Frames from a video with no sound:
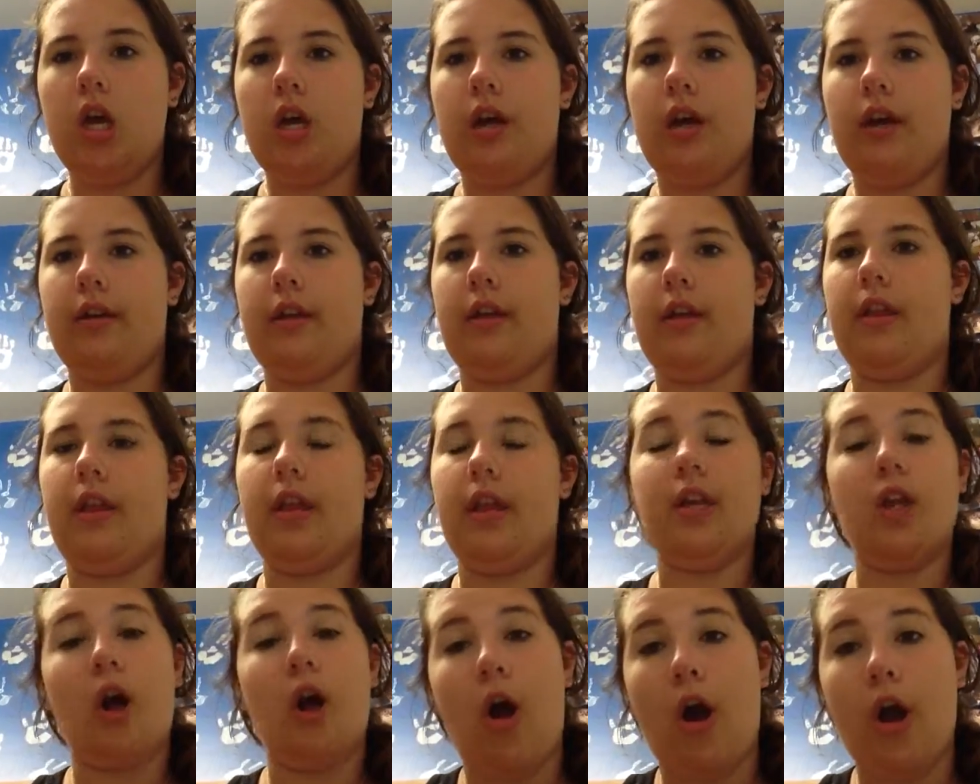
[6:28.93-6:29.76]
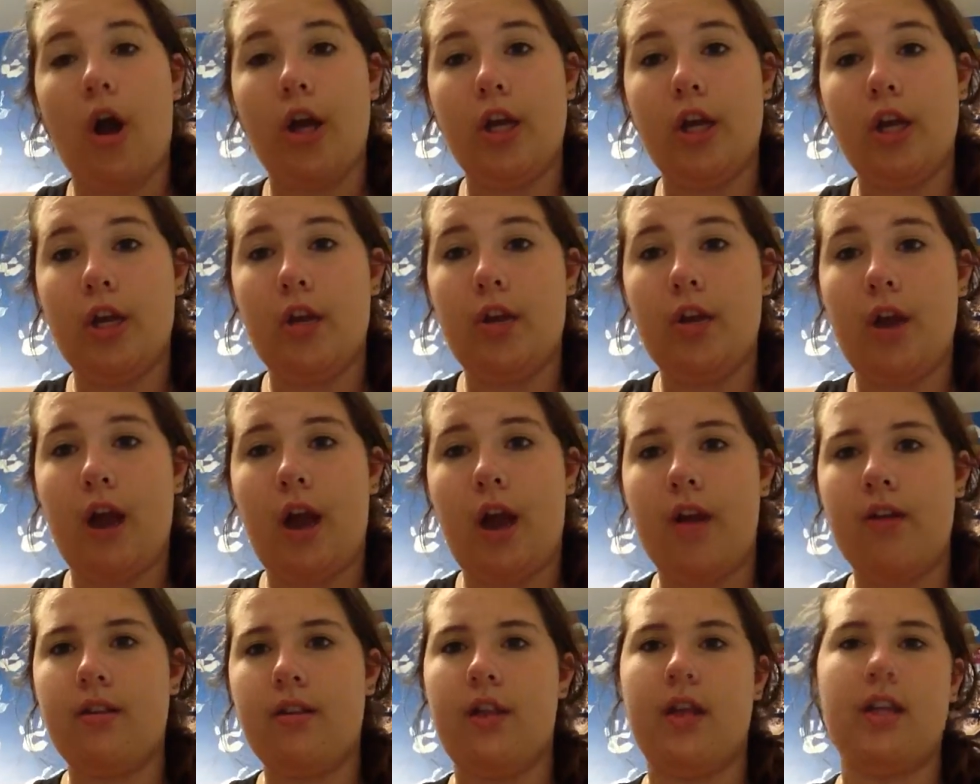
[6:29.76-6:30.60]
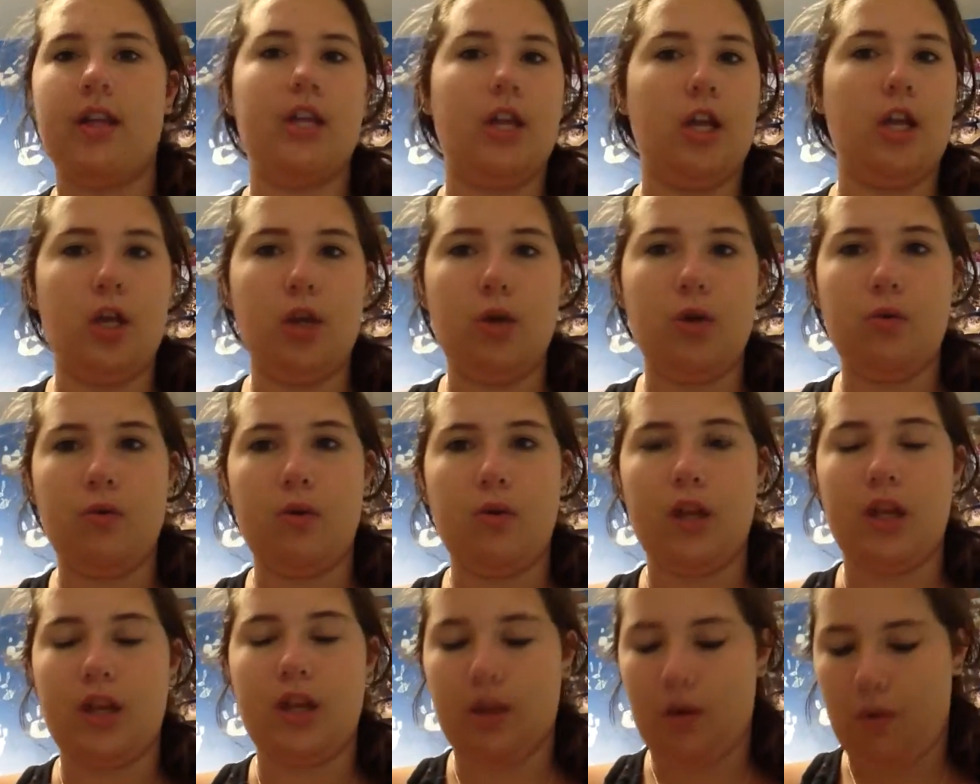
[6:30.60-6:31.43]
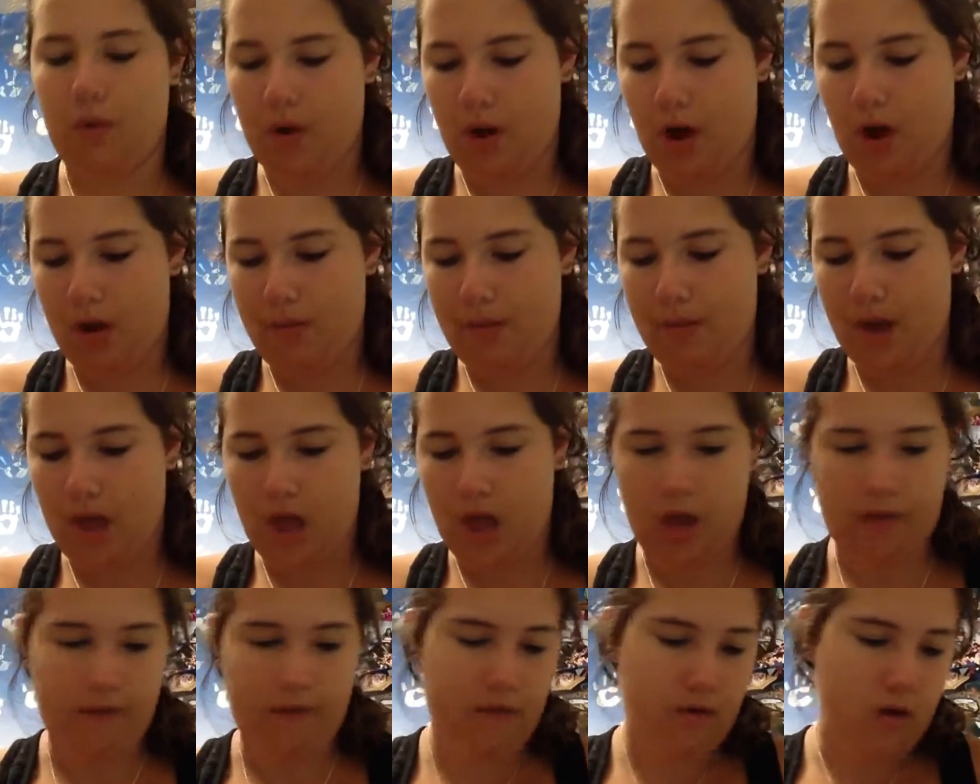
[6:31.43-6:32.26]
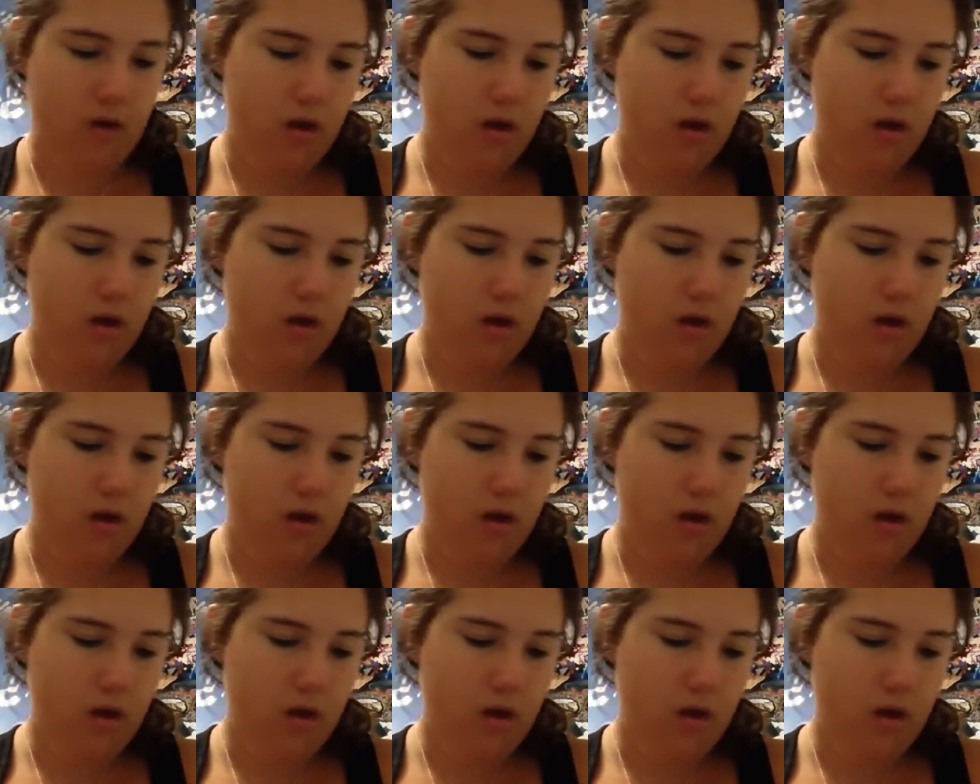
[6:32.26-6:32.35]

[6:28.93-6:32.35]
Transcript: Because I like talking to you guys, like telling you what's going on in my life.